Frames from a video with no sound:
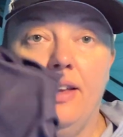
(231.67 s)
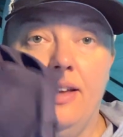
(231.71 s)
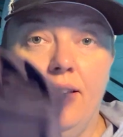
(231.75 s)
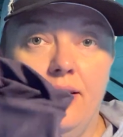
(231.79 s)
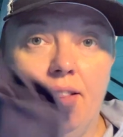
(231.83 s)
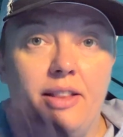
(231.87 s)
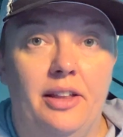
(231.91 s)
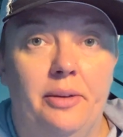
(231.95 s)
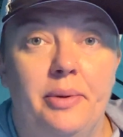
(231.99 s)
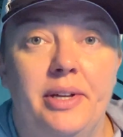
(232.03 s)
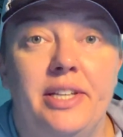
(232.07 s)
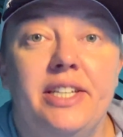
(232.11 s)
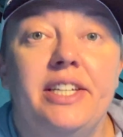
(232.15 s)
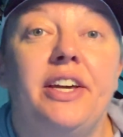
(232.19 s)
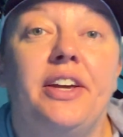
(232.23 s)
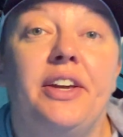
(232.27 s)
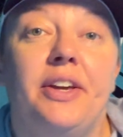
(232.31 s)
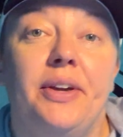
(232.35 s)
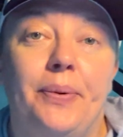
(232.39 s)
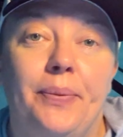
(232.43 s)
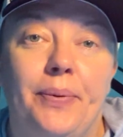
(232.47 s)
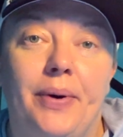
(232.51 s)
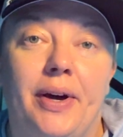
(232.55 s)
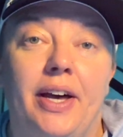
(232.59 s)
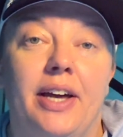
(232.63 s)
Let me tell
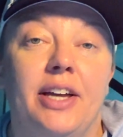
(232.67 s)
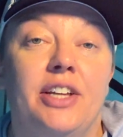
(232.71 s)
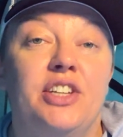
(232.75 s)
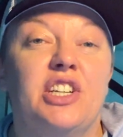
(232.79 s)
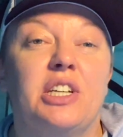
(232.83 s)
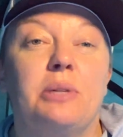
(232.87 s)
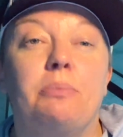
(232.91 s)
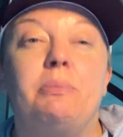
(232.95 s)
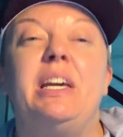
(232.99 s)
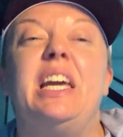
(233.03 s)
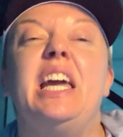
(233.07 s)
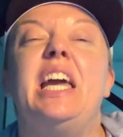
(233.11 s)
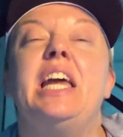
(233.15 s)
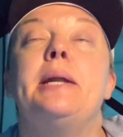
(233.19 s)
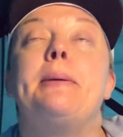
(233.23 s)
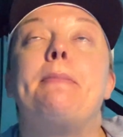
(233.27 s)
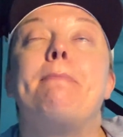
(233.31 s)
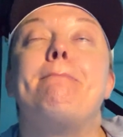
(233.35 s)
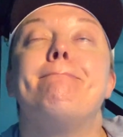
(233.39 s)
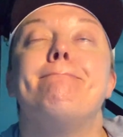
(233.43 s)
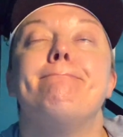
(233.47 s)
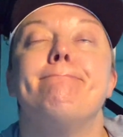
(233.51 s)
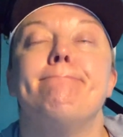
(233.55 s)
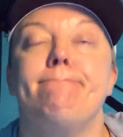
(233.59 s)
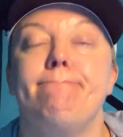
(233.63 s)
you what, it took me an
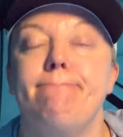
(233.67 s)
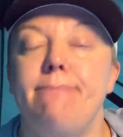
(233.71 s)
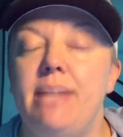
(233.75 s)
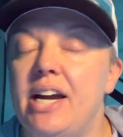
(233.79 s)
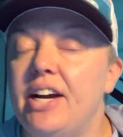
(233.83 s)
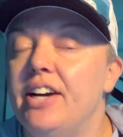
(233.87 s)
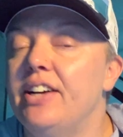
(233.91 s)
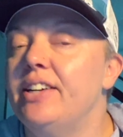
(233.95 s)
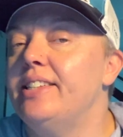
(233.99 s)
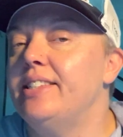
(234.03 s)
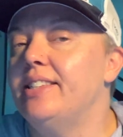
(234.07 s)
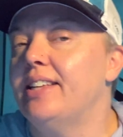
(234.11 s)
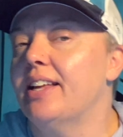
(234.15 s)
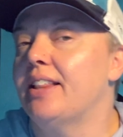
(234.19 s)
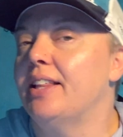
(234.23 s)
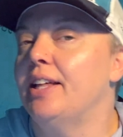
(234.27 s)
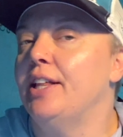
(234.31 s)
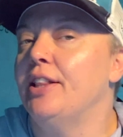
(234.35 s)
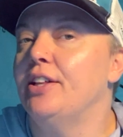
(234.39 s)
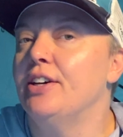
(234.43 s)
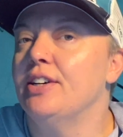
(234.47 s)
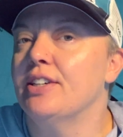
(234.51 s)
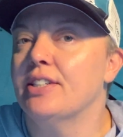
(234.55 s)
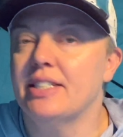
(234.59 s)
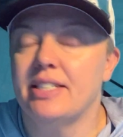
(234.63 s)
embarrassingly
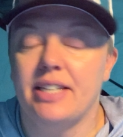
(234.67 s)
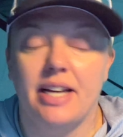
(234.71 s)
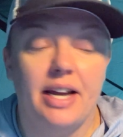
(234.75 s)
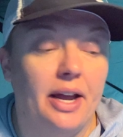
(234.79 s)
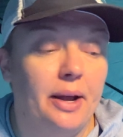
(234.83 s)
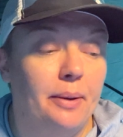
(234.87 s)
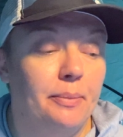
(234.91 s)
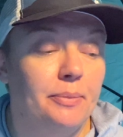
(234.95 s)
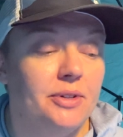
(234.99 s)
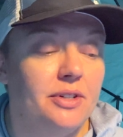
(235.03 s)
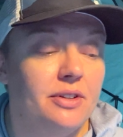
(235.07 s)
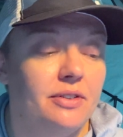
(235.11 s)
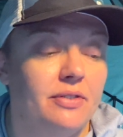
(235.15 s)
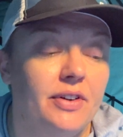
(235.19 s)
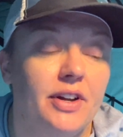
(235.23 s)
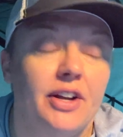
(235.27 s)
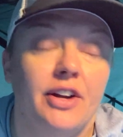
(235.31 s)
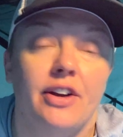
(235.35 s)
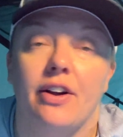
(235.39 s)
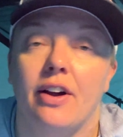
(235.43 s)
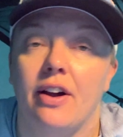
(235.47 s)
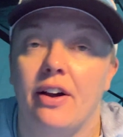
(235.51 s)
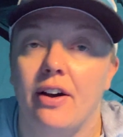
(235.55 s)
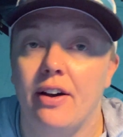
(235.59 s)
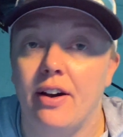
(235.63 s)
long time to
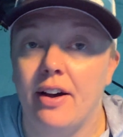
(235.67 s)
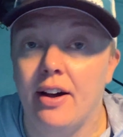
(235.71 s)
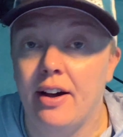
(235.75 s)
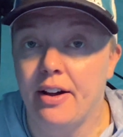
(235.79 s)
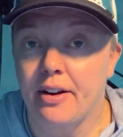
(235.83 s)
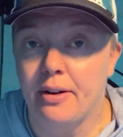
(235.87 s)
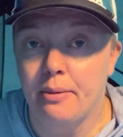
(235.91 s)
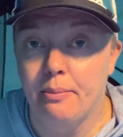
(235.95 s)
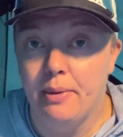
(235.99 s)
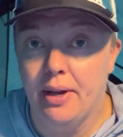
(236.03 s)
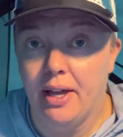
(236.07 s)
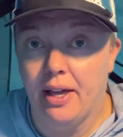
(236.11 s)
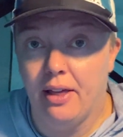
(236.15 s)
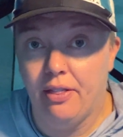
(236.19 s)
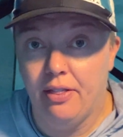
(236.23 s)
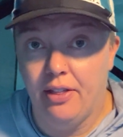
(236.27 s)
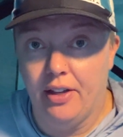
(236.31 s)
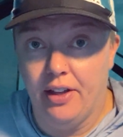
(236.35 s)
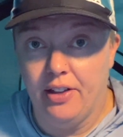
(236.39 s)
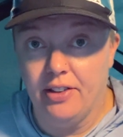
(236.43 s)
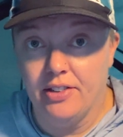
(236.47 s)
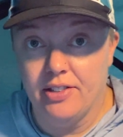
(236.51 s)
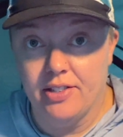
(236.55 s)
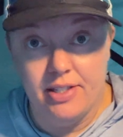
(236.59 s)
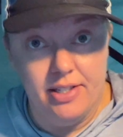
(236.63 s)
figure out how to make
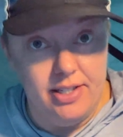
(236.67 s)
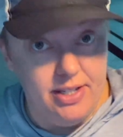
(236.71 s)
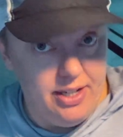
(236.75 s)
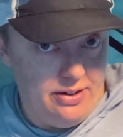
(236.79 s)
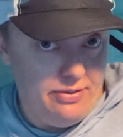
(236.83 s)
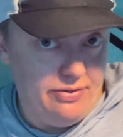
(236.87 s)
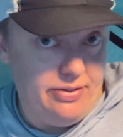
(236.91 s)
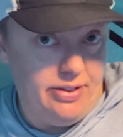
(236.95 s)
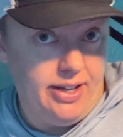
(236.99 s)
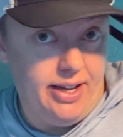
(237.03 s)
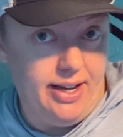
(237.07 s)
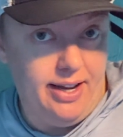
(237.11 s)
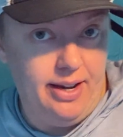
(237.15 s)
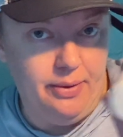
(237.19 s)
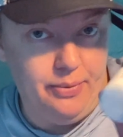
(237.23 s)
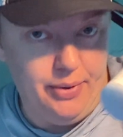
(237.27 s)
things deflate